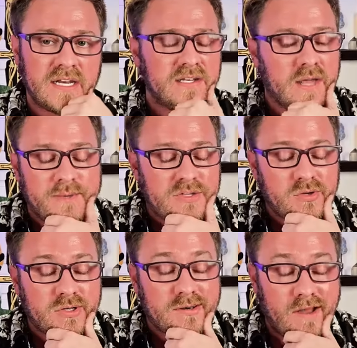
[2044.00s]
And I mean, you
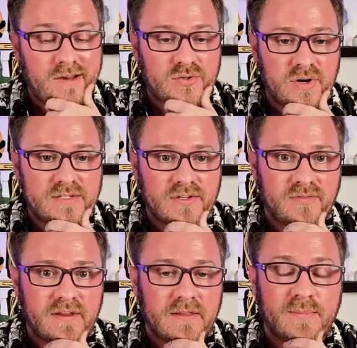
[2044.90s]
could not trust or
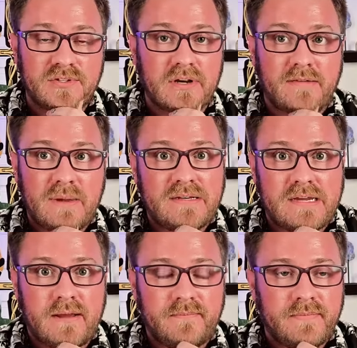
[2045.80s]
faith, but you're gonna have a bad
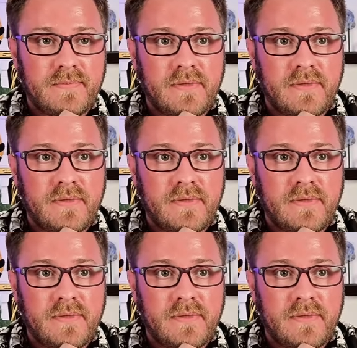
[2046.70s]
time.